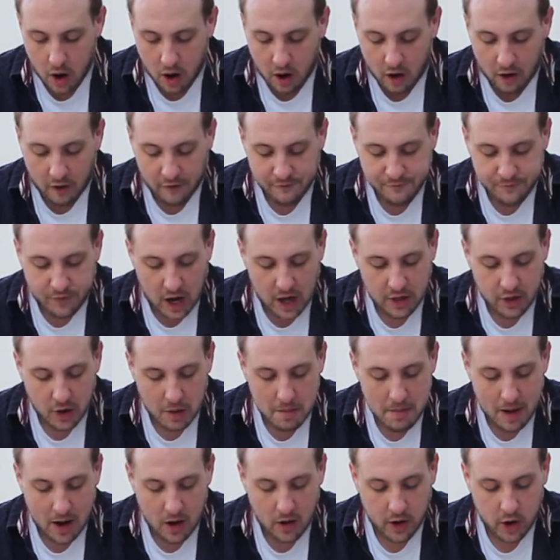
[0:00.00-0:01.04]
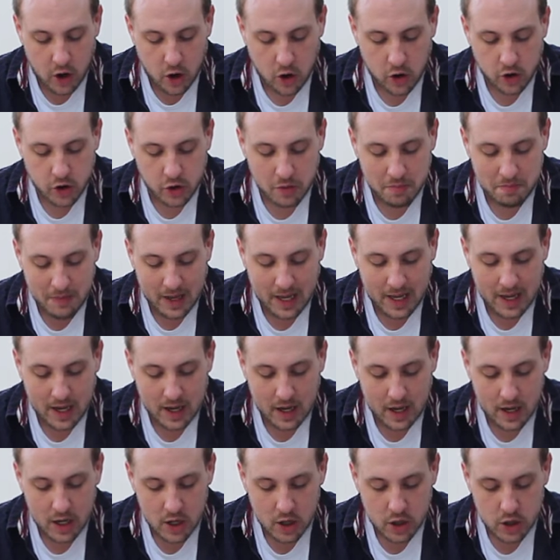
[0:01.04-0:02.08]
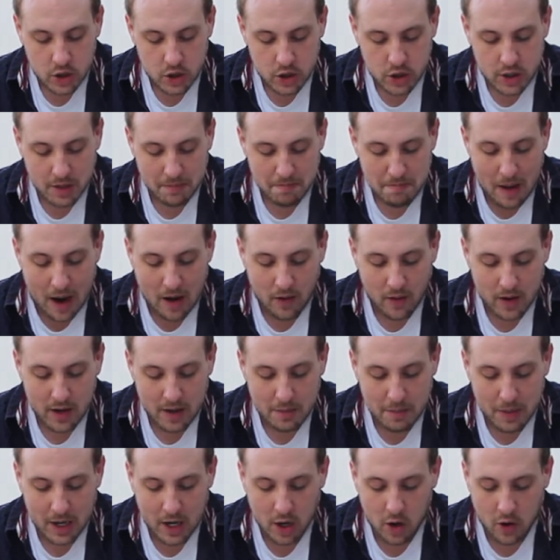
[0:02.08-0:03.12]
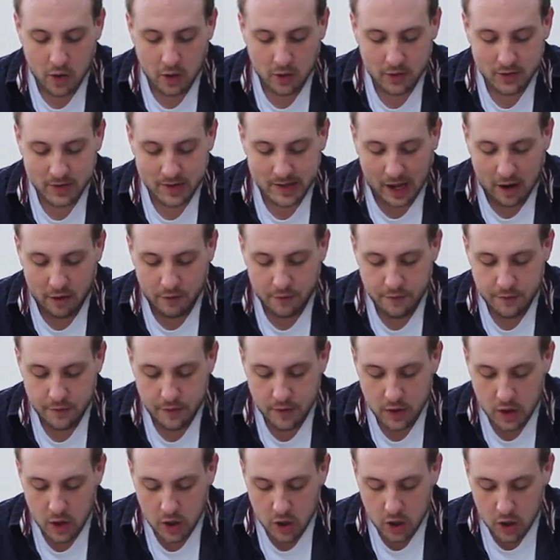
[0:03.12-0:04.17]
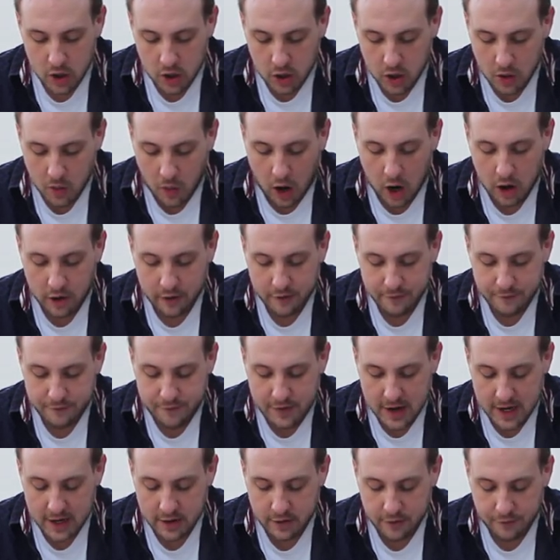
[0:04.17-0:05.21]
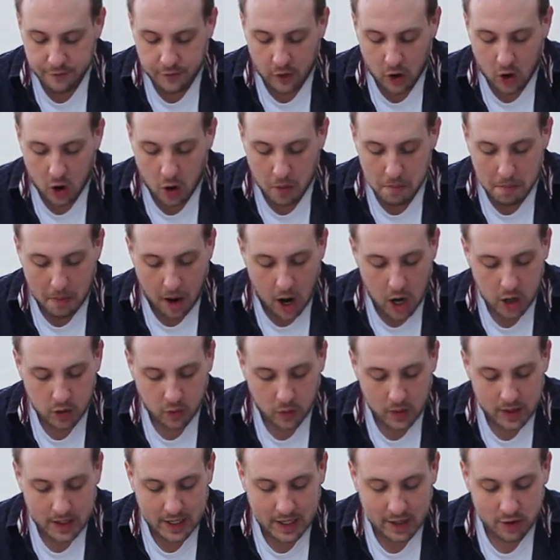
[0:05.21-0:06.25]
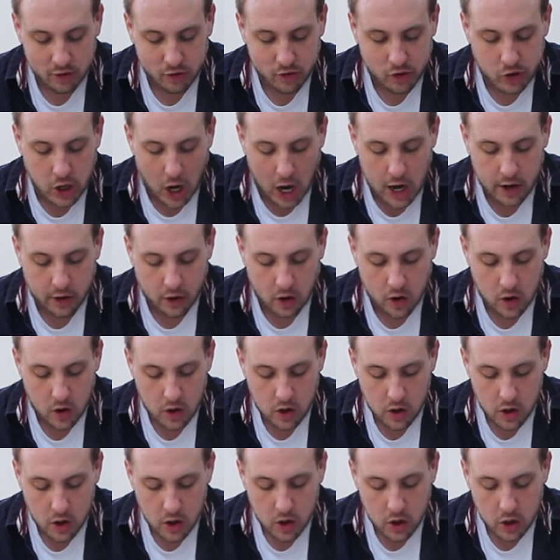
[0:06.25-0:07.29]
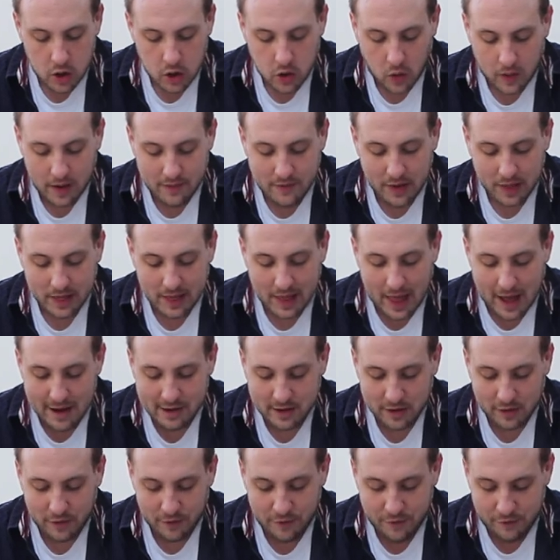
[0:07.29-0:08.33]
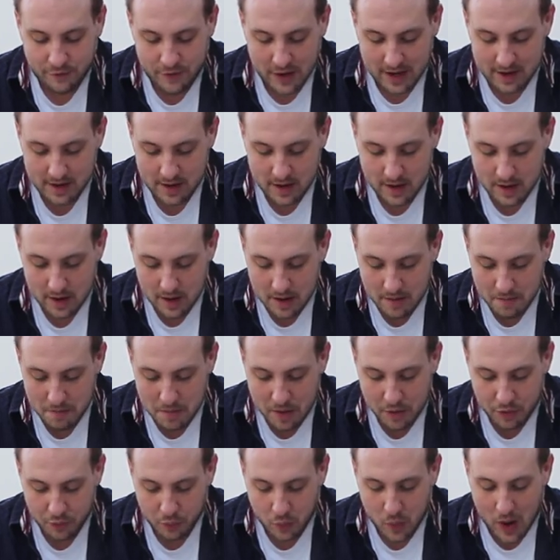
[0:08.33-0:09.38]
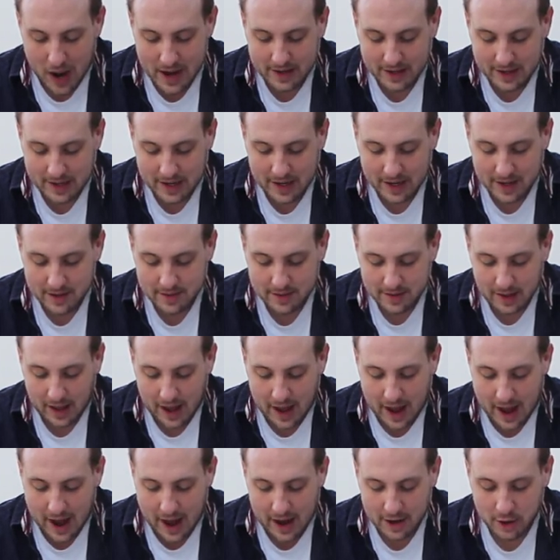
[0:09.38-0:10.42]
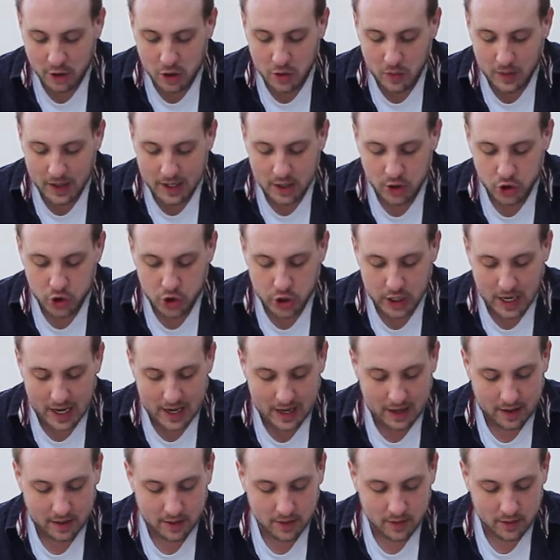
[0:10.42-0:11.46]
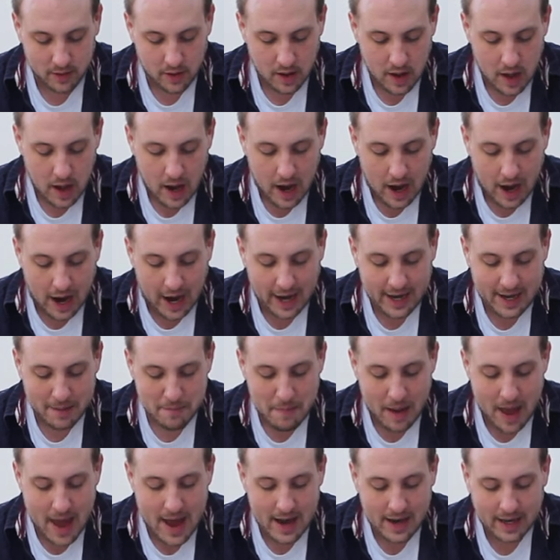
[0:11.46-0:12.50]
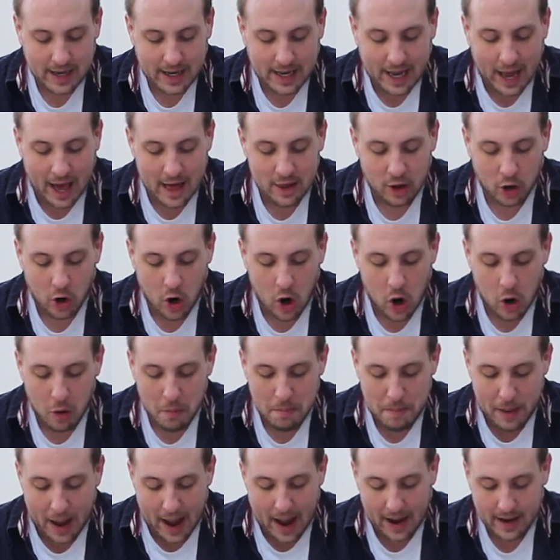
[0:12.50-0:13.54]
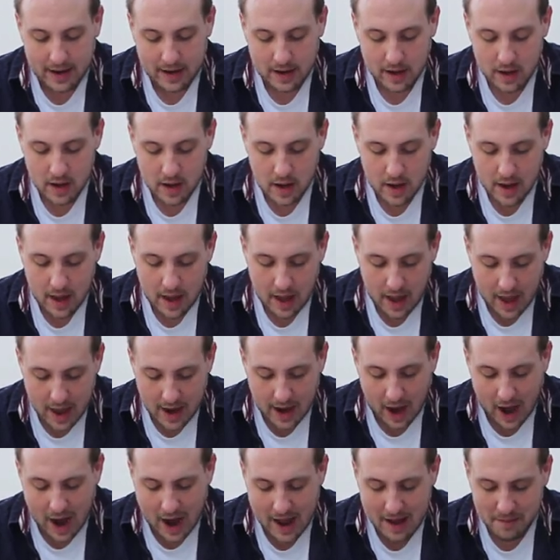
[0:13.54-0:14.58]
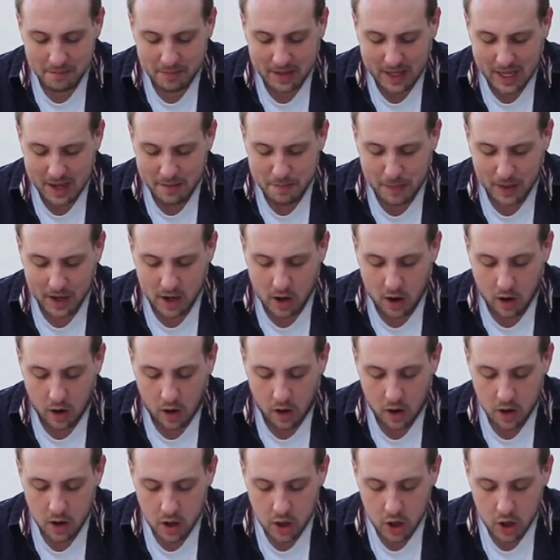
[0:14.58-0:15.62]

Her father married her to me. She married me herself. You aren't fit for Hermocrates' daughter. You're even less fit Mithridates had you in chains. I demand Callirhoe back, and I am keeping her.